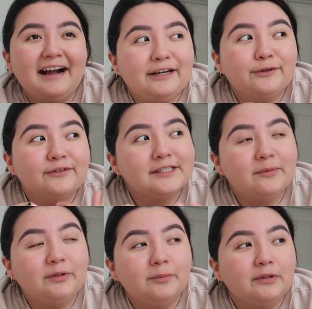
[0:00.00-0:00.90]
I know for
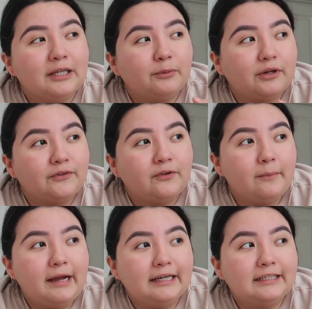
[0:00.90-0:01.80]
some people, like, working
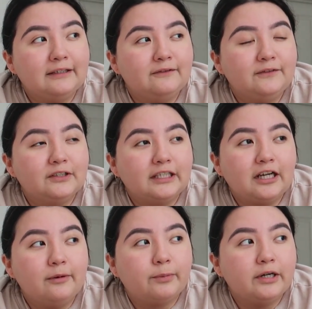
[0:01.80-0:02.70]
from bed can feel
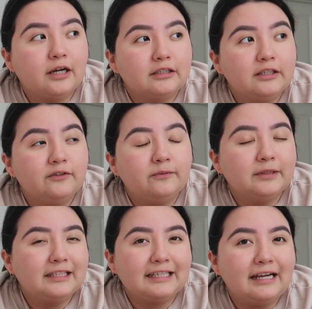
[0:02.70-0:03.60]
like unproductive,
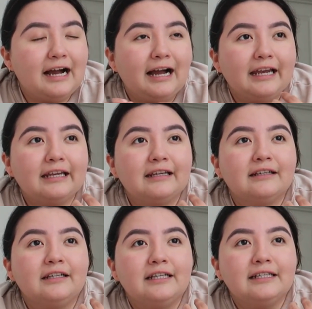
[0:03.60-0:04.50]
but like I